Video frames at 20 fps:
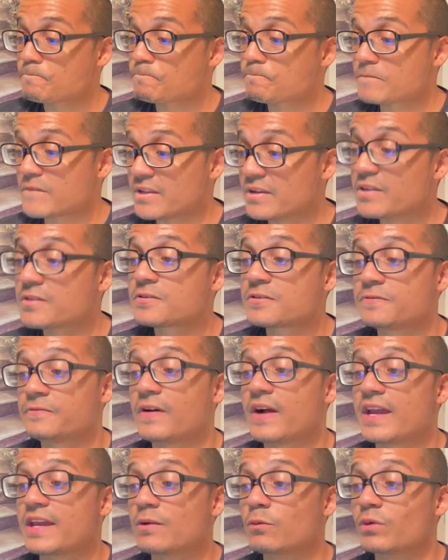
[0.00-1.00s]
in this
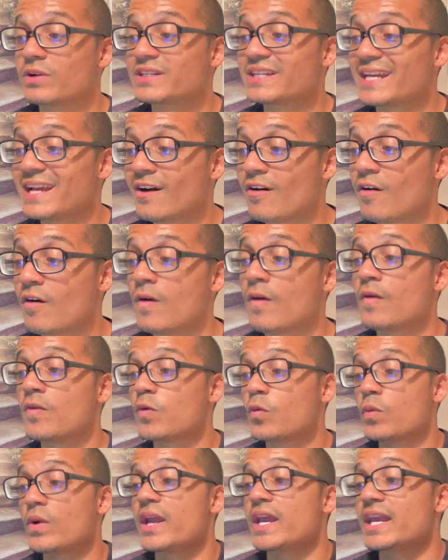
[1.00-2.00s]
fight was all the
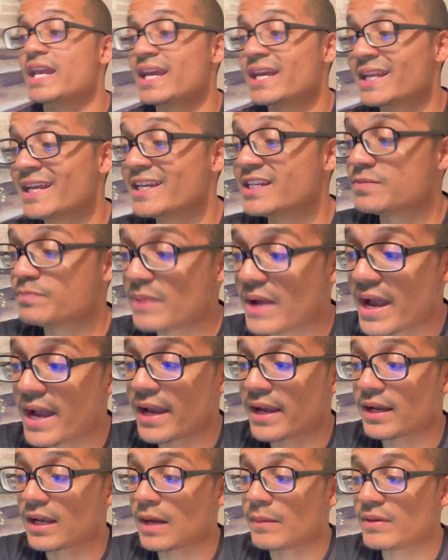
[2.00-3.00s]
way in his
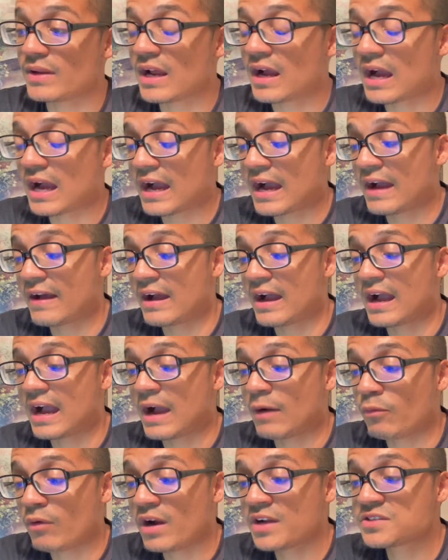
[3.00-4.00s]
bag. I mean, I
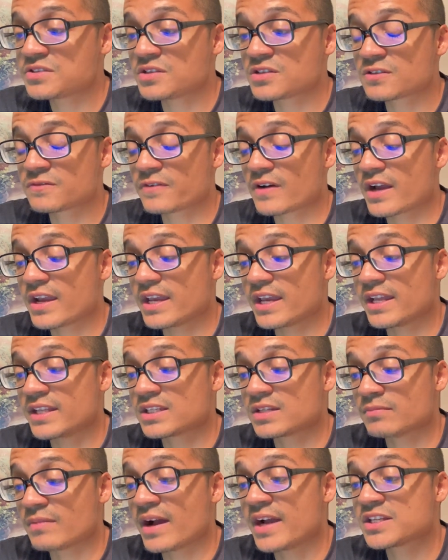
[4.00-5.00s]
watched this fight, and
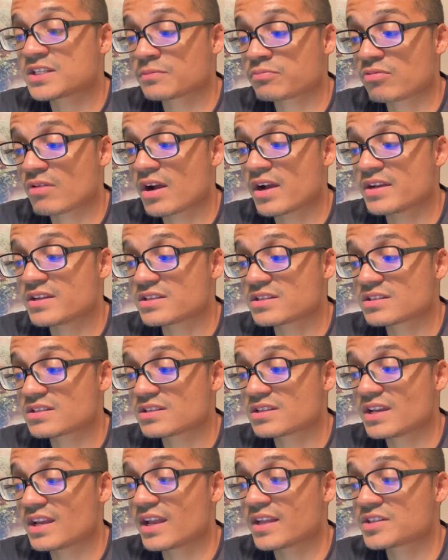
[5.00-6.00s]
to my surprise,
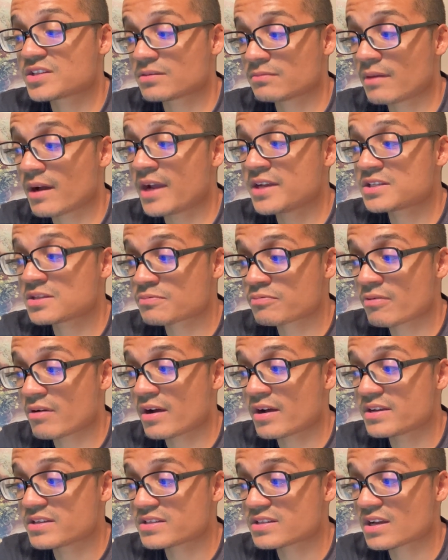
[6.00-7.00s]

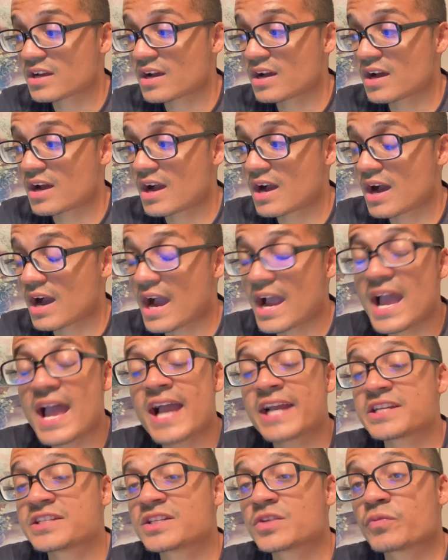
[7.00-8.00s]
I
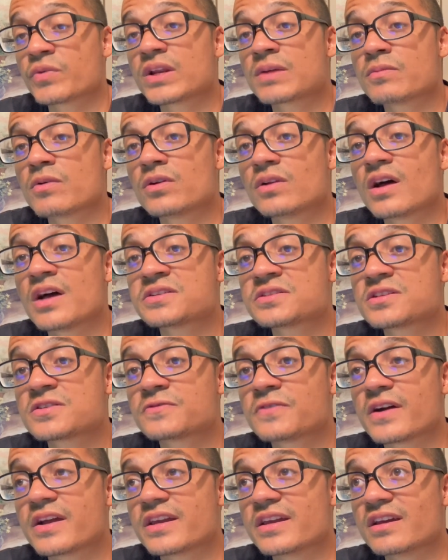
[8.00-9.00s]
actually think Riddick Bowe lost this
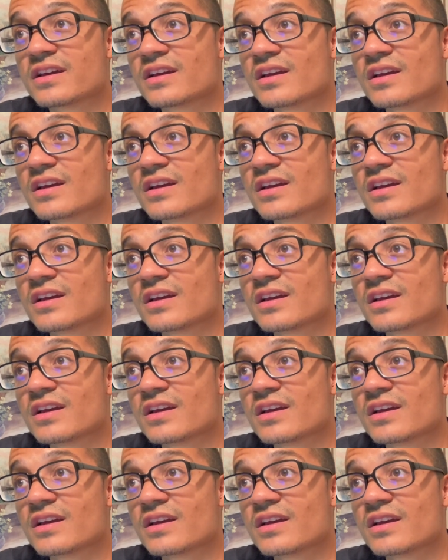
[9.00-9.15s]
fight,